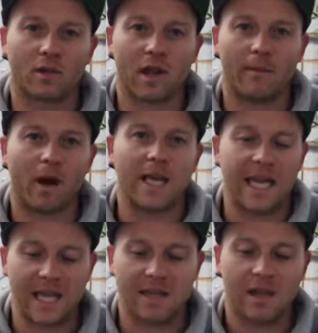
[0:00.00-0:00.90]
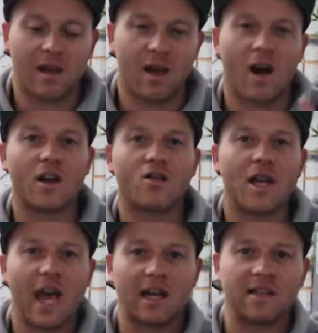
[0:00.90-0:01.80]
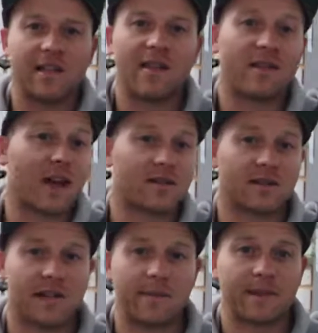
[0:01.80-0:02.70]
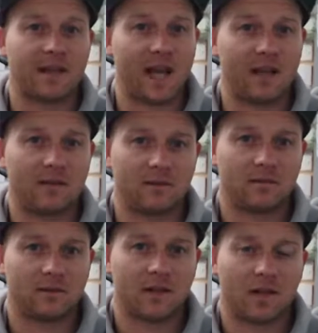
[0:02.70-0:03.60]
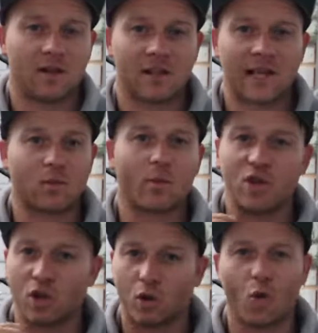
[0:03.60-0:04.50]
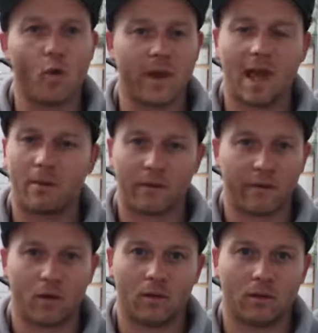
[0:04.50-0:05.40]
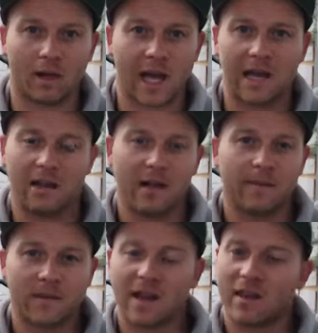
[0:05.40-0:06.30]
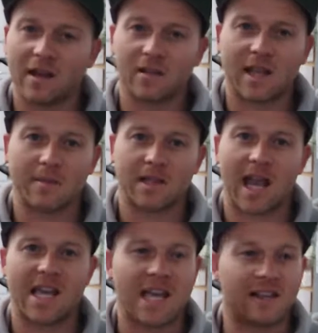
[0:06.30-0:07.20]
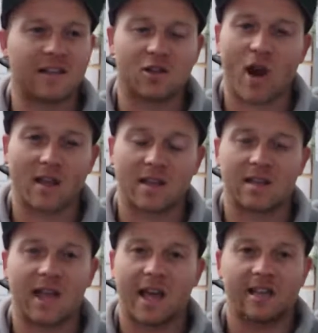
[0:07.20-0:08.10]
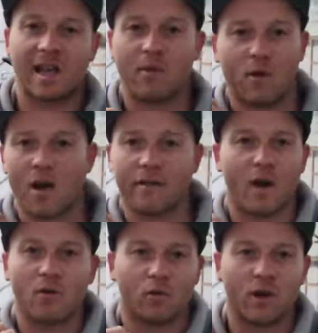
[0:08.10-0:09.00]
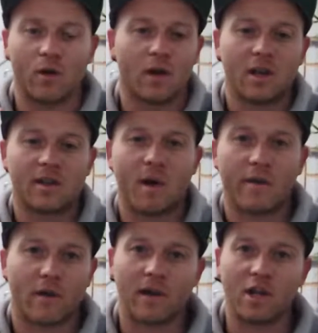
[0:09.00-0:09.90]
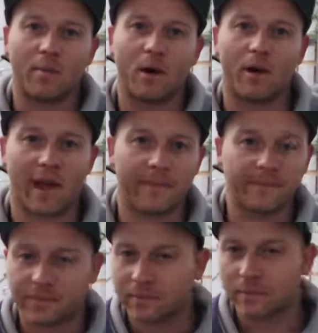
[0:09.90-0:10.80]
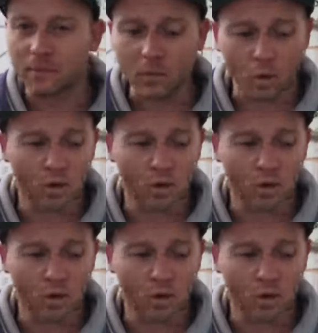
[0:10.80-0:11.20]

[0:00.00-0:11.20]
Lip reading: you long term, i.e., are you getting in 10,000 steps a day? Because that's what we should all be aiming for. Okay, 10,000 steps a day, easy to track these days. Keep your iPhone or your smartphone in your pocket,